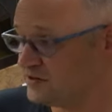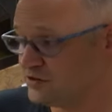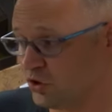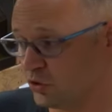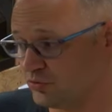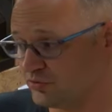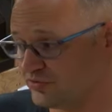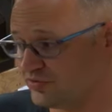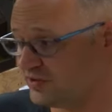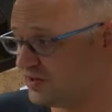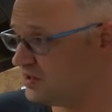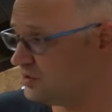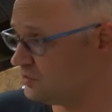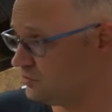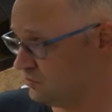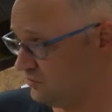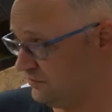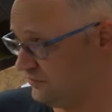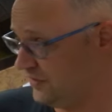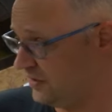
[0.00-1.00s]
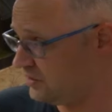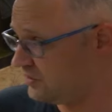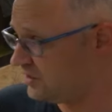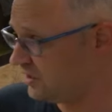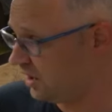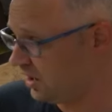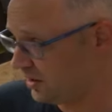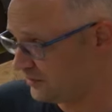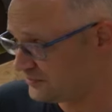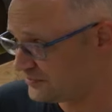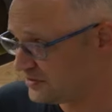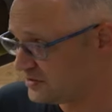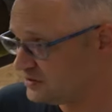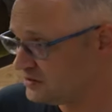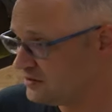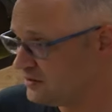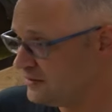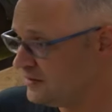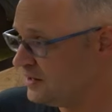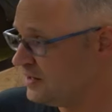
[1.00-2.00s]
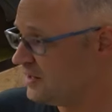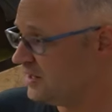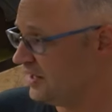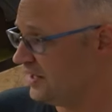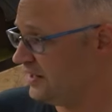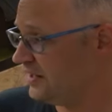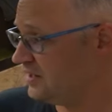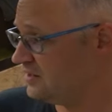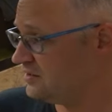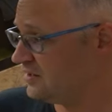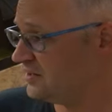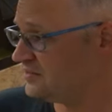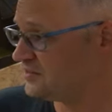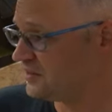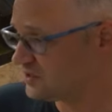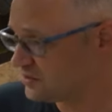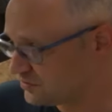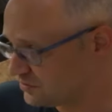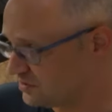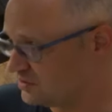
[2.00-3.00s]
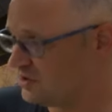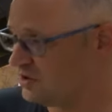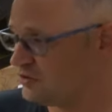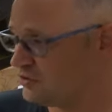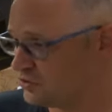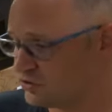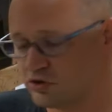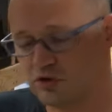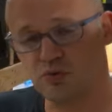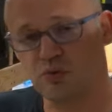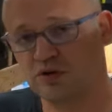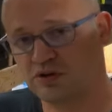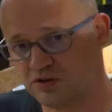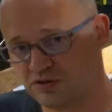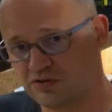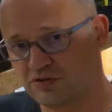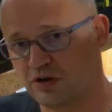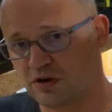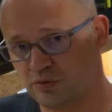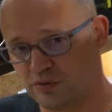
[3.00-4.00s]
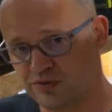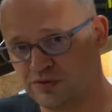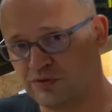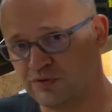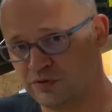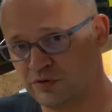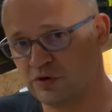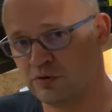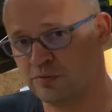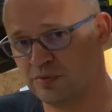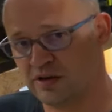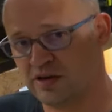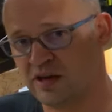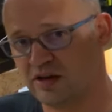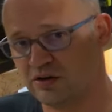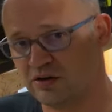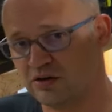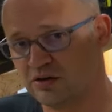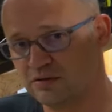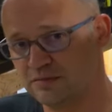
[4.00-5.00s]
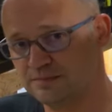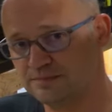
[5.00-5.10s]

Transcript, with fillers: Don't see it very often. And I think it's another good one to start with if you're a beginner.